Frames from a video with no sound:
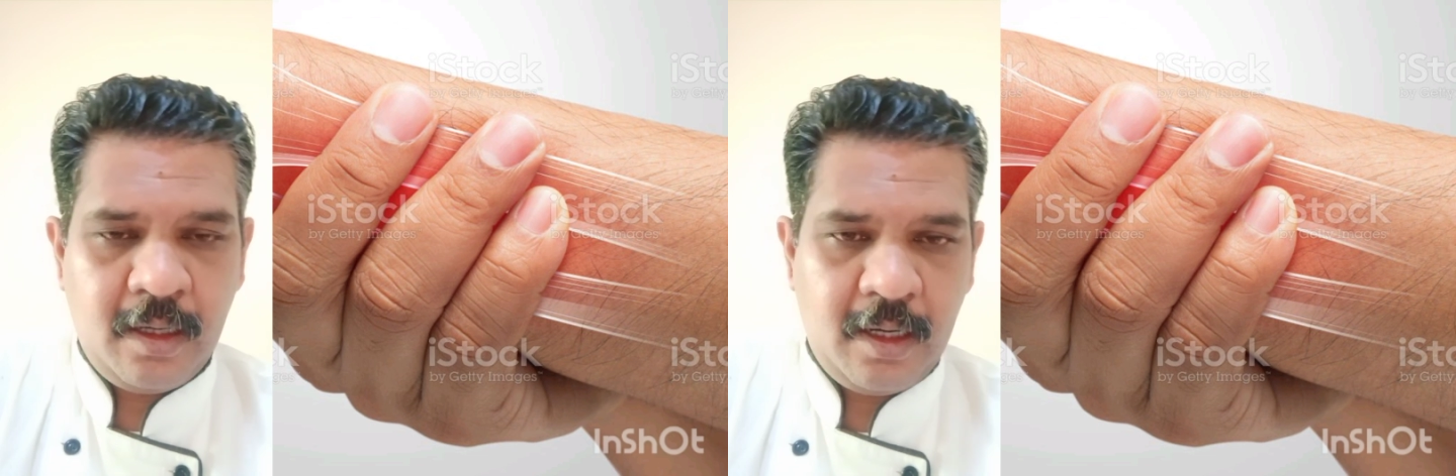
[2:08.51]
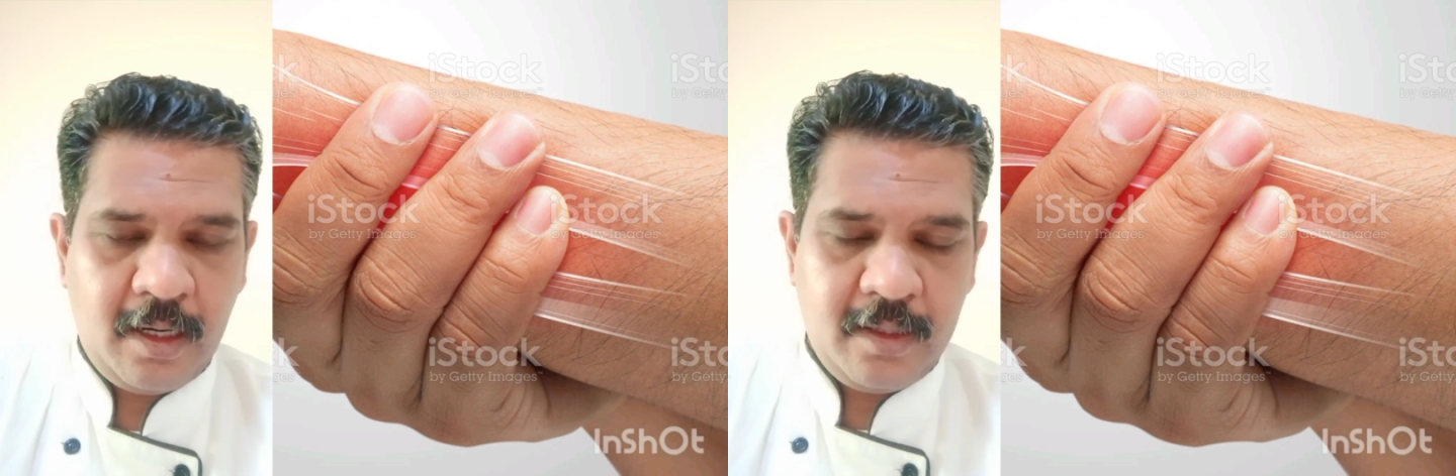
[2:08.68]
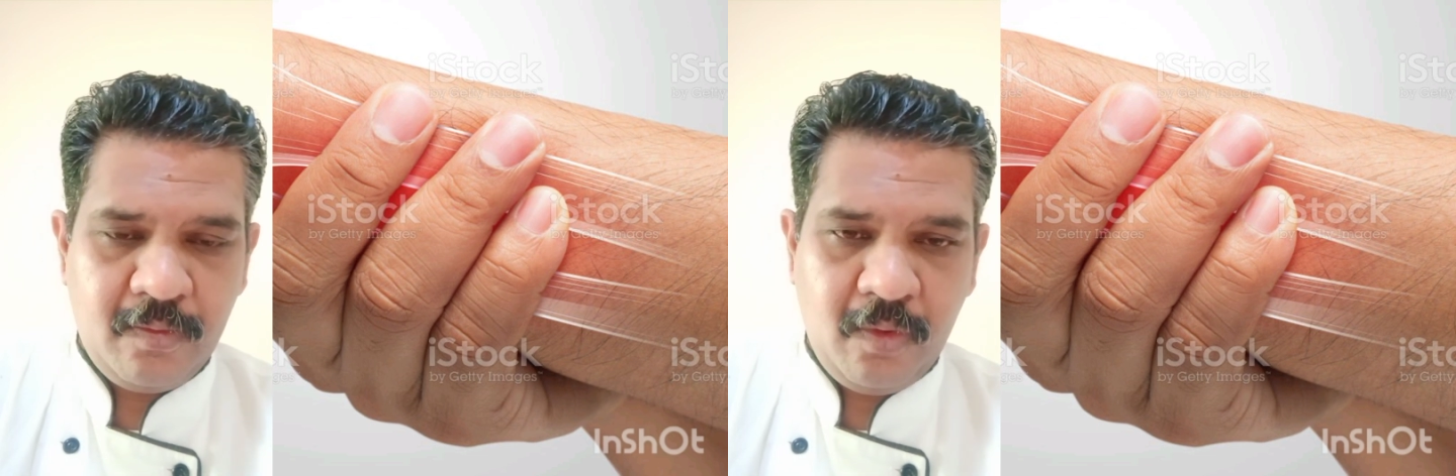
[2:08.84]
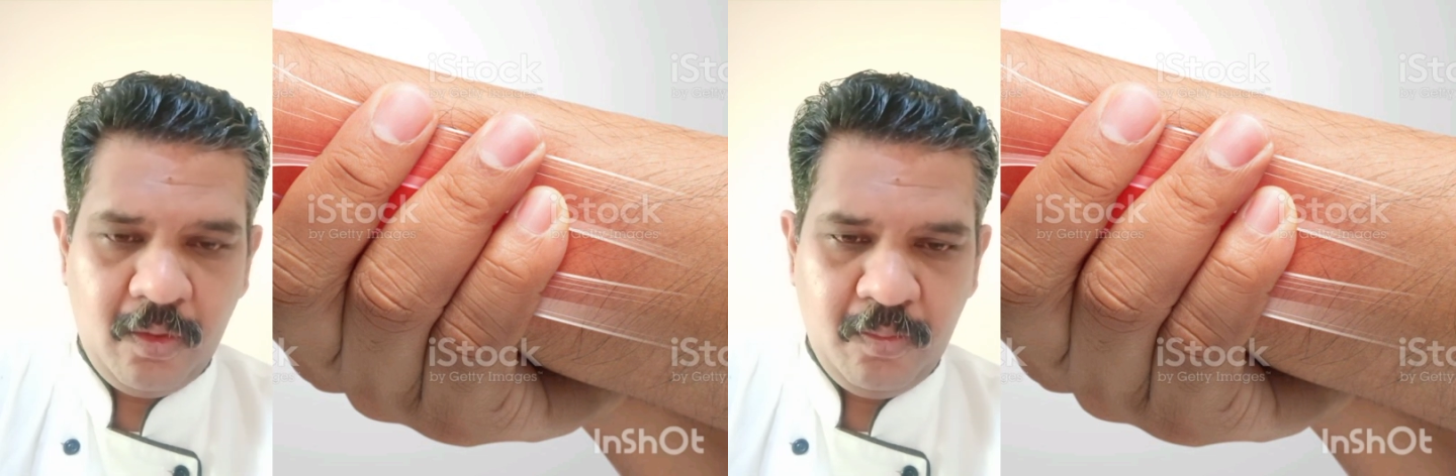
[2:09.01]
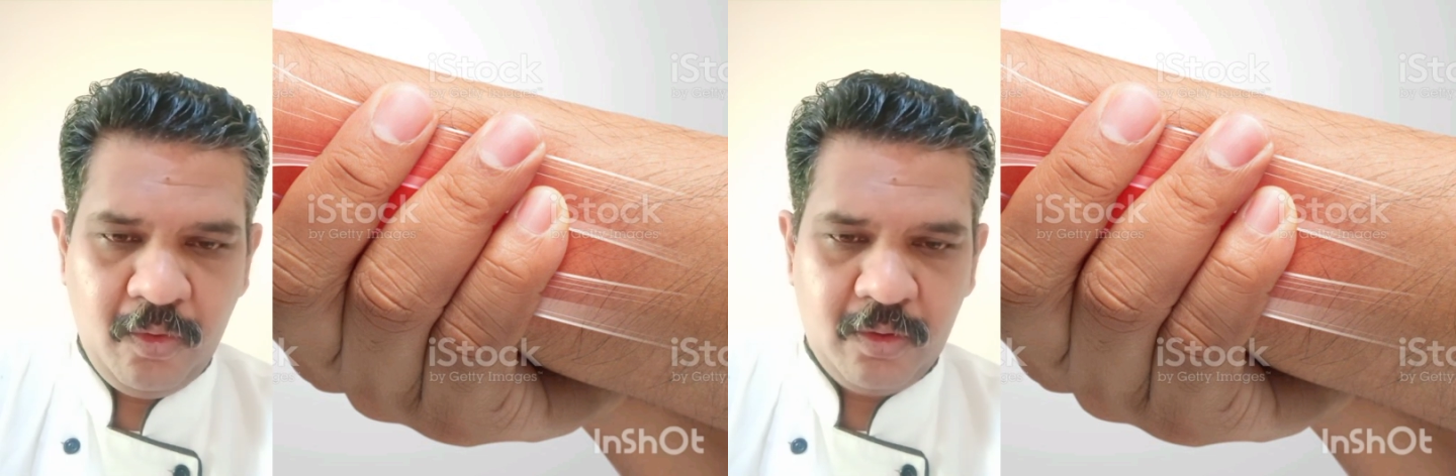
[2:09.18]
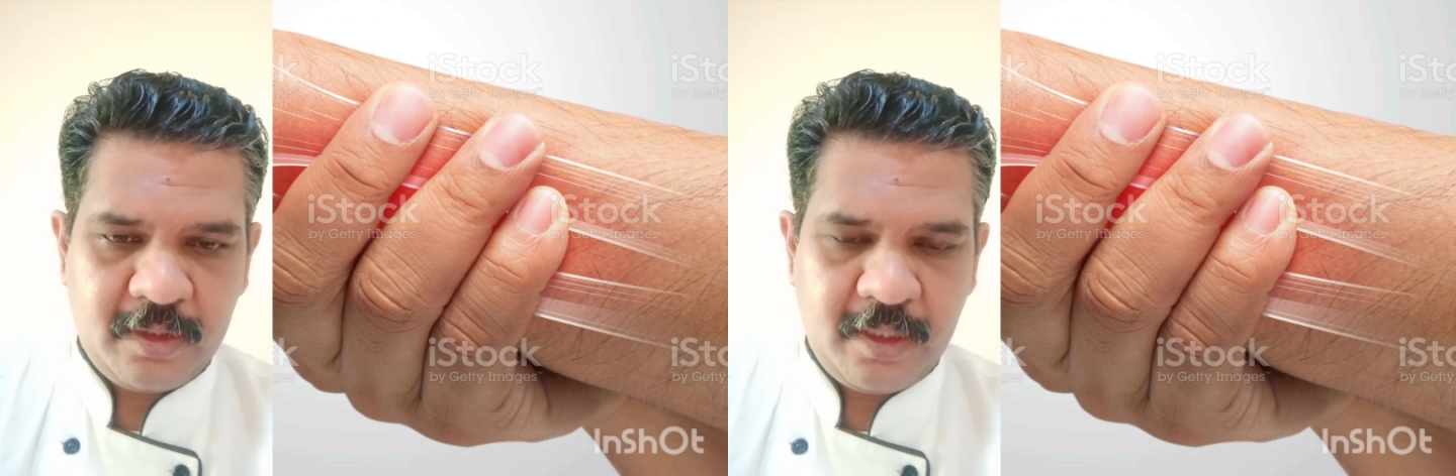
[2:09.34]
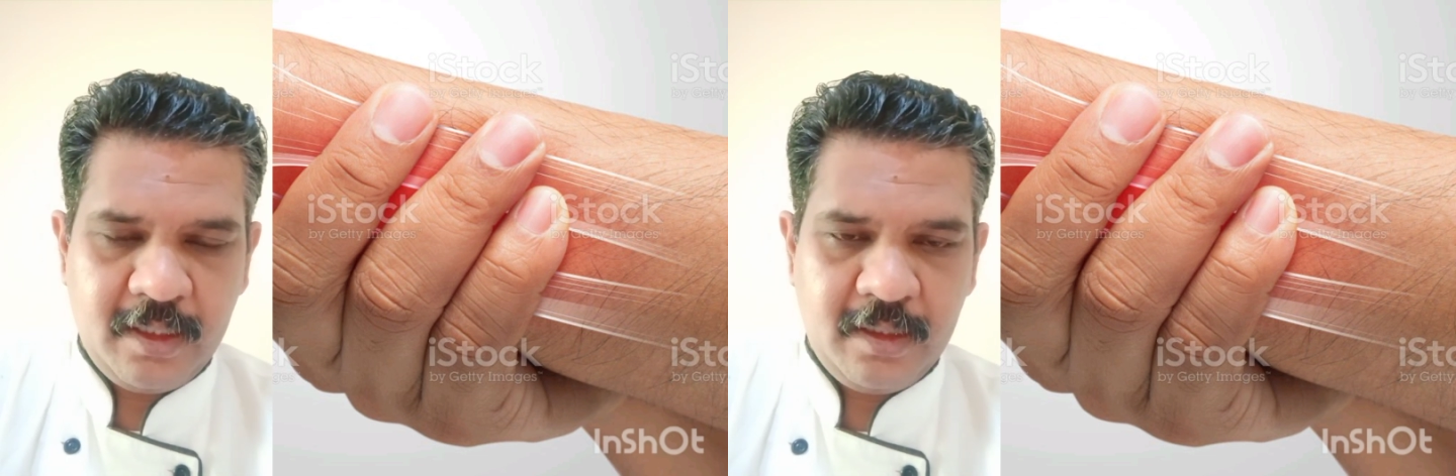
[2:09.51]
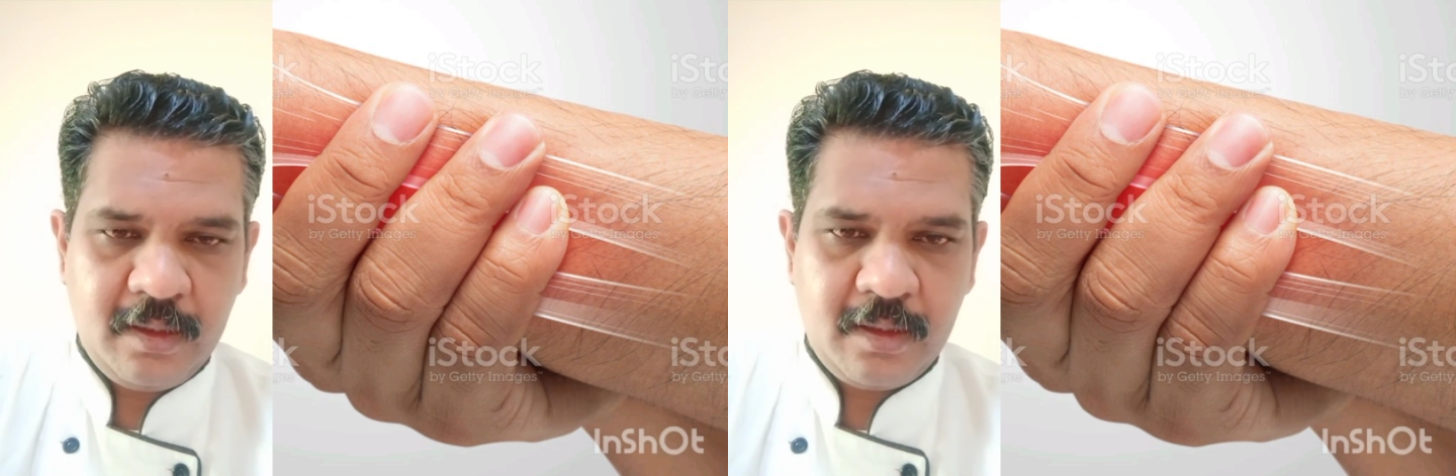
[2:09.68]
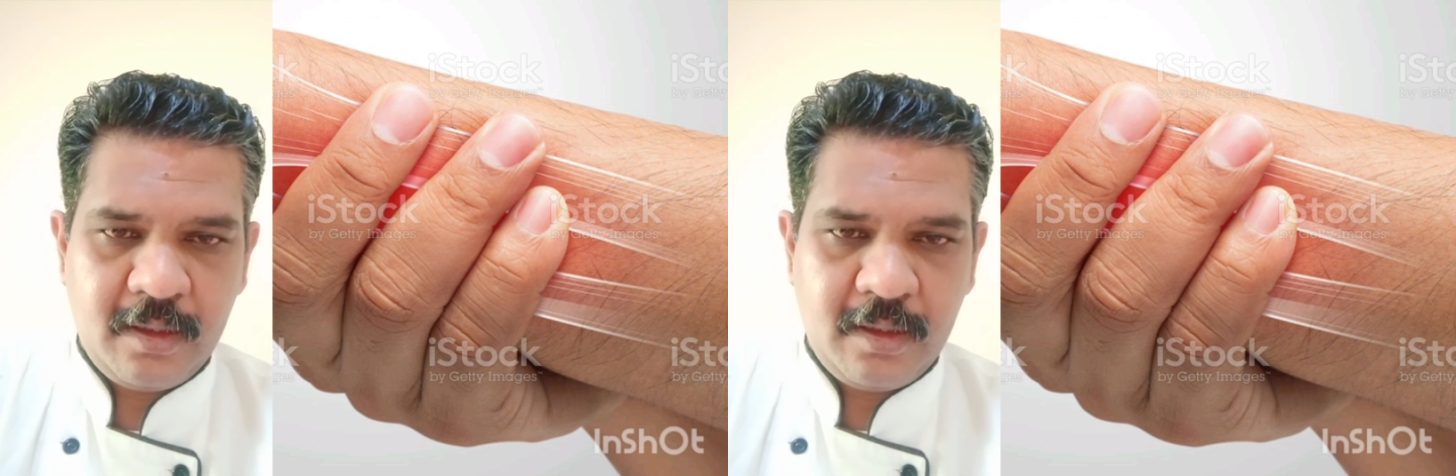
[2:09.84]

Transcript: And one more thing,